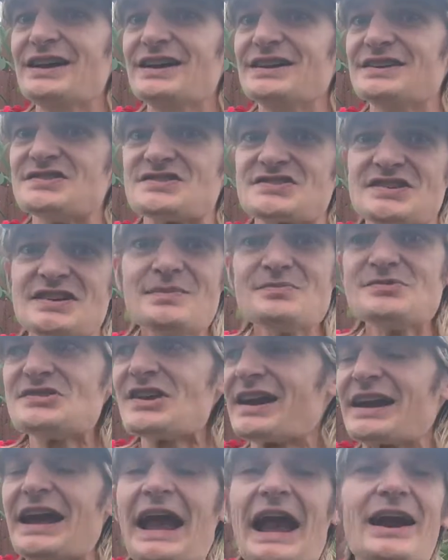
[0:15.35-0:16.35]
it seems
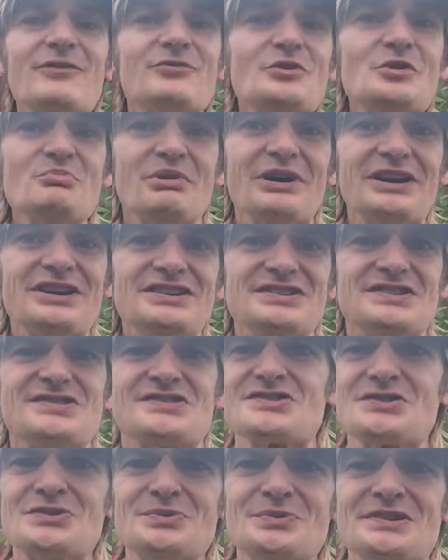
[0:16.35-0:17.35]
like everybody
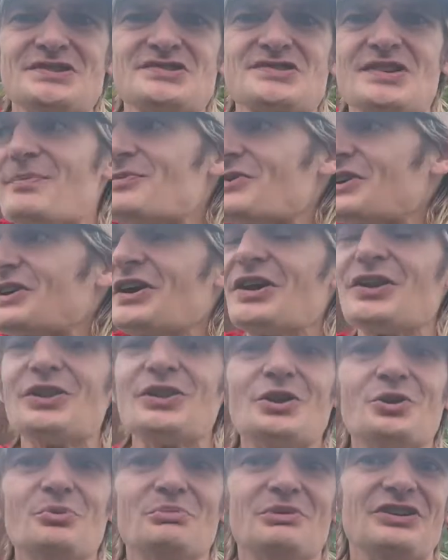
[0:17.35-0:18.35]
is doing something a
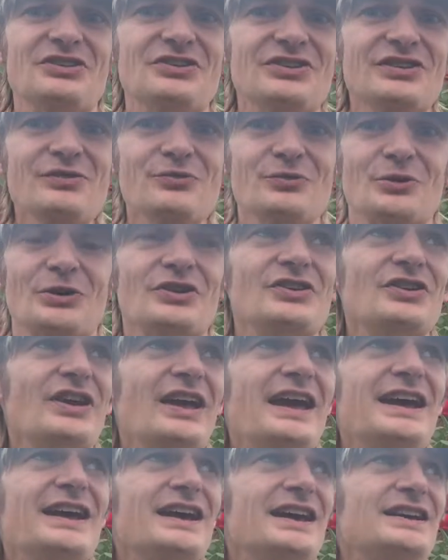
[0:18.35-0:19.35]
little bit different.
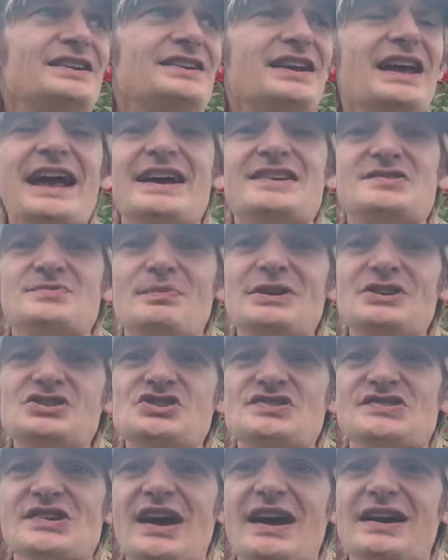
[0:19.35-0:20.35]
And as much
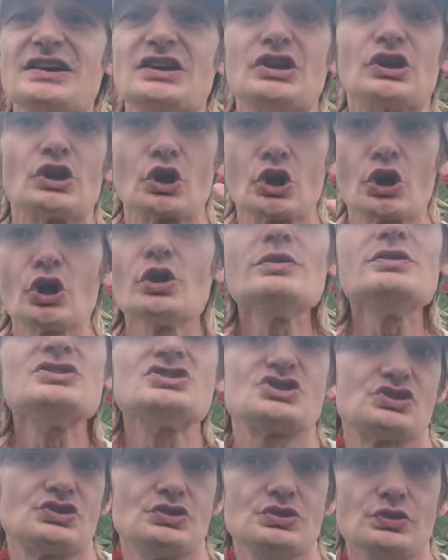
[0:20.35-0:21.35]
as I
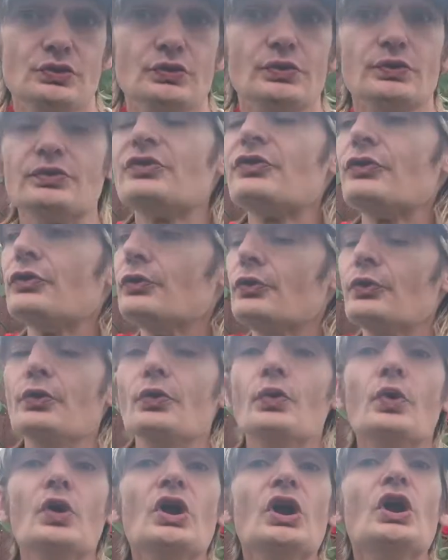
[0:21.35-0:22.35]
encourage you
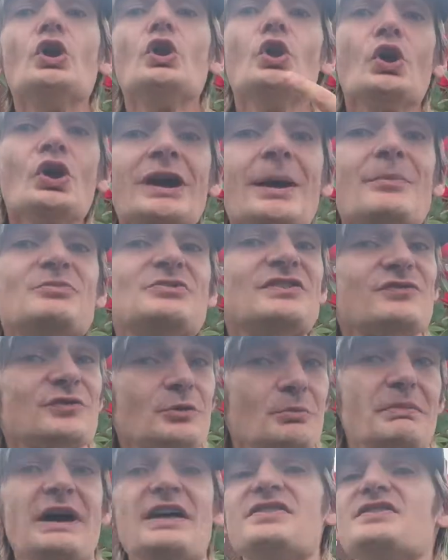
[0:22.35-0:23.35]
to look up
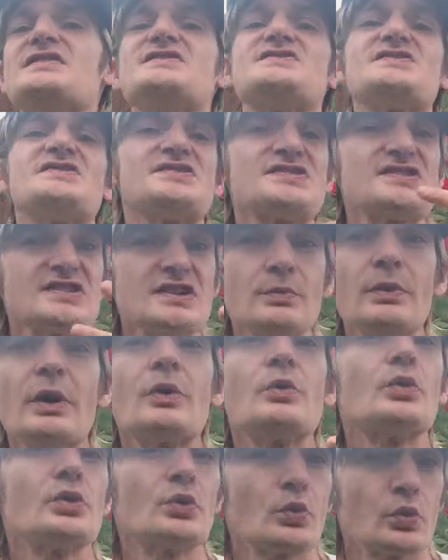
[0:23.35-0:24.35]
different methods and see what
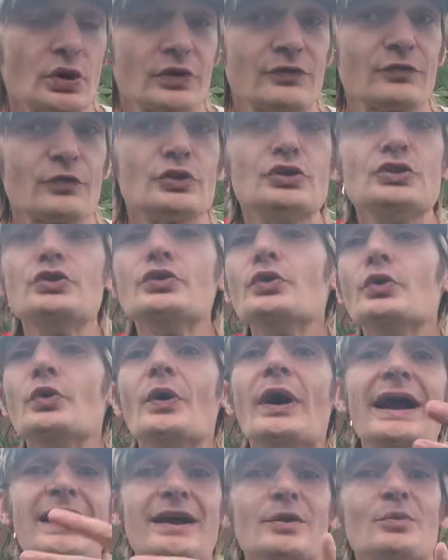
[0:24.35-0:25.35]
would work for you
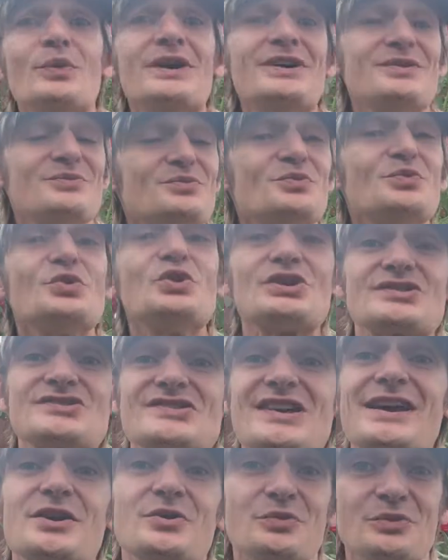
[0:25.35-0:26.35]
and what looks
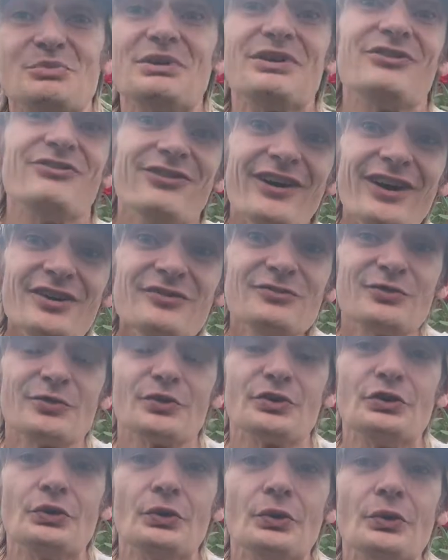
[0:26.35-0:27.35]
like it would be fun for
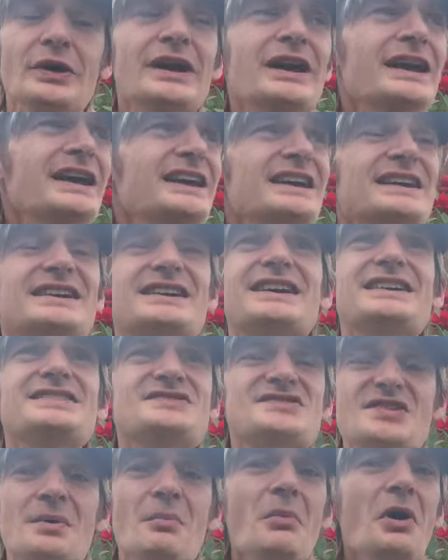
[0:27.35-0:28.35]
you, it can
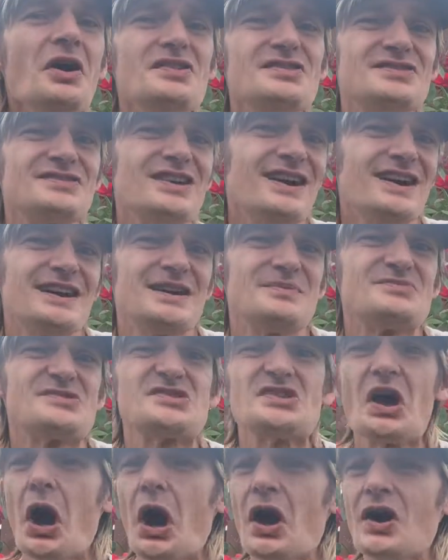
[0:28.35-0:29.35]
sometimes
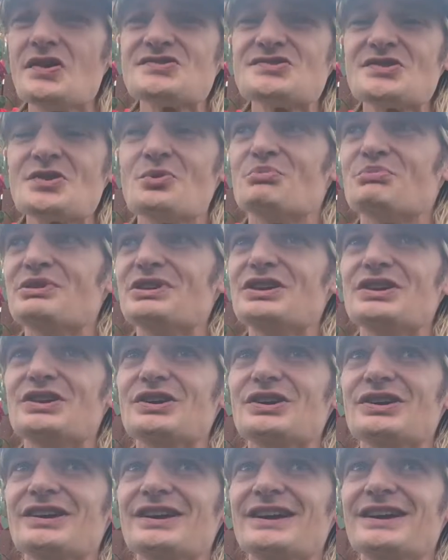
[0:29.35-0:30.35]
also
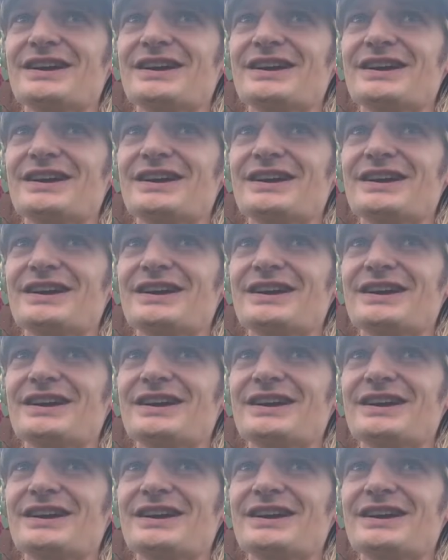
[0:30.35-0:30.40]
be